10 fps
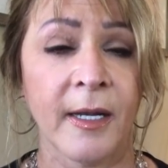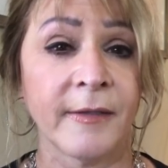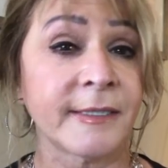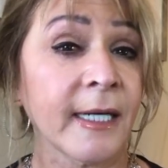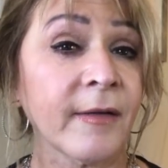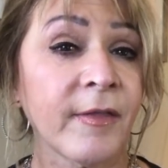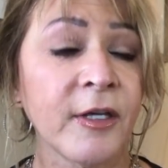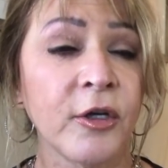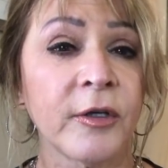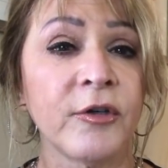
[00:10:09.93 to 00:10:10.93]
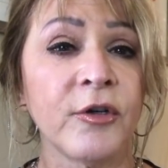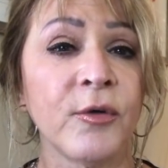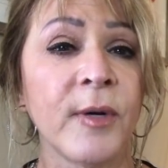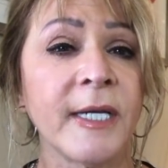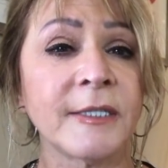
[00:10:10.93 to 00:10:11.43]
The second thing you can
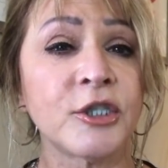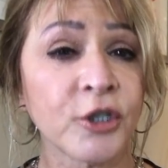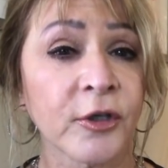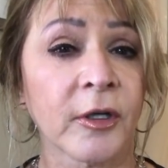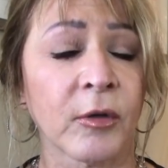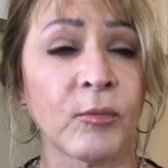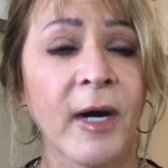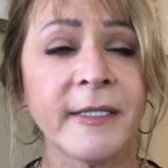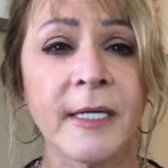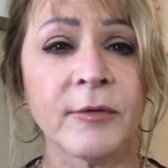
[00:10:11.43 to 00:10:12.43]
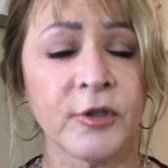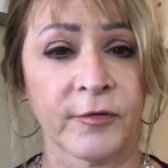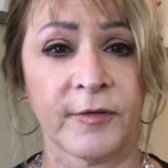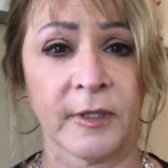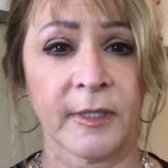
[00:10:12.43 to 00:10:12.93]
do is journal. Write down your
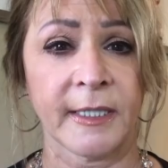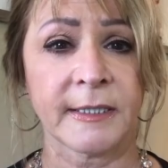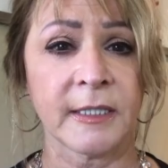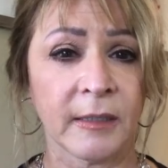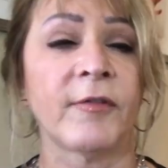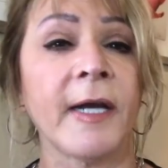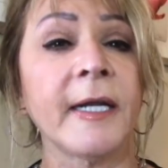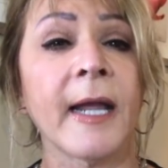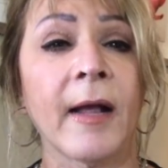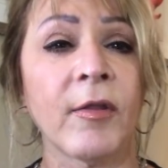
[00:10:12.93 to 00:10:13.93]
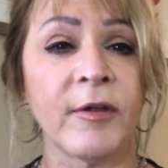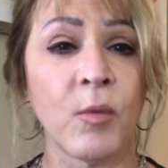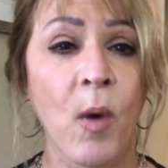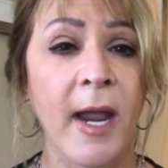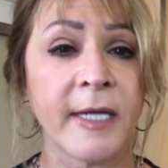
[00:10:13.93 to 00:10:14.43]
feelings. Finding a healthy
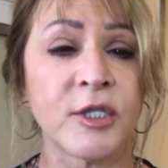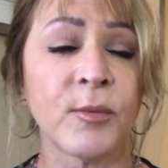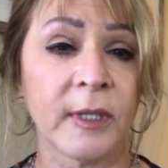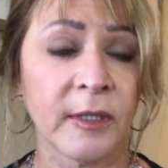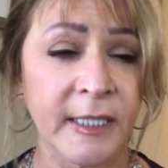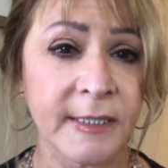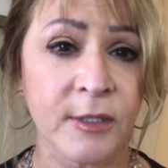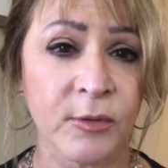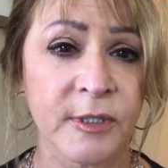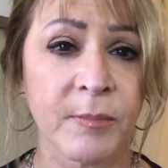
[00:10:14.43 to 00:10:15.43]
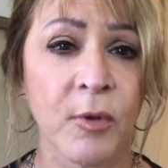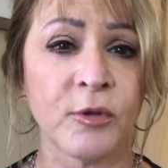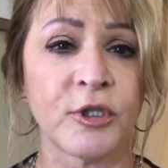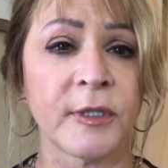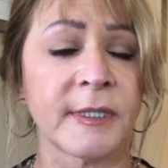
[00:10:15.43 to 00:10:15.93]
way to release those
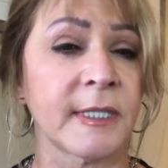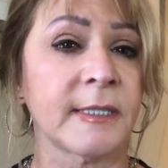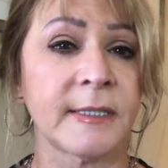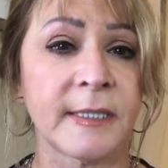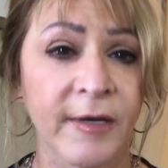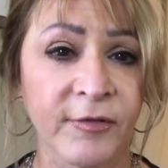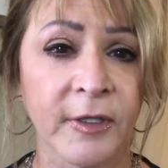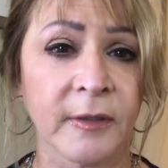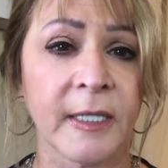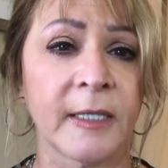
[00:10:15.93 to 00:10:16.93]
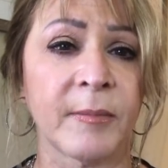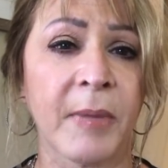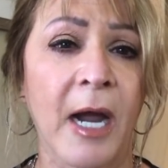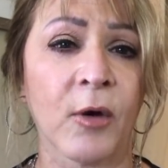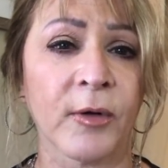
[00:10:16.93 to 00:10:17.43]
emotions is definitely an
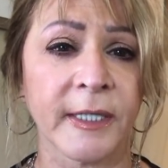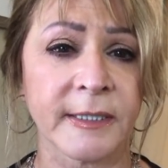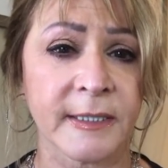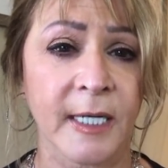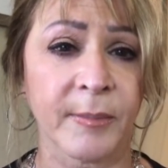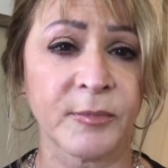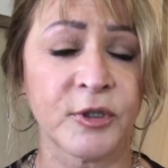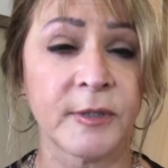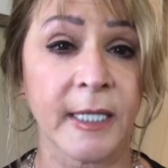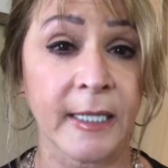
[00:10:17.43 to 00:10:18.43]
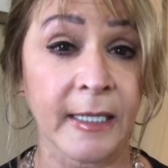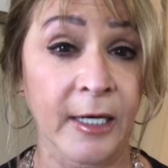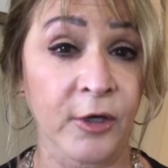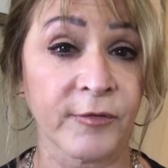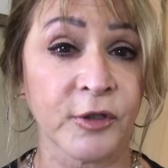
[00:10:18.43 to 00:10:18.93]
empowering step to taking
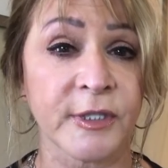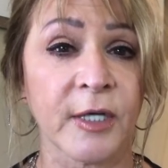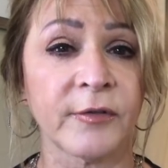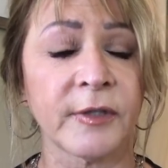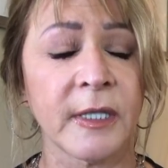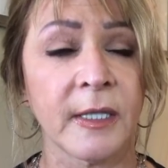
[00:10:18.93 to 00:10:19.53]
care of yourself.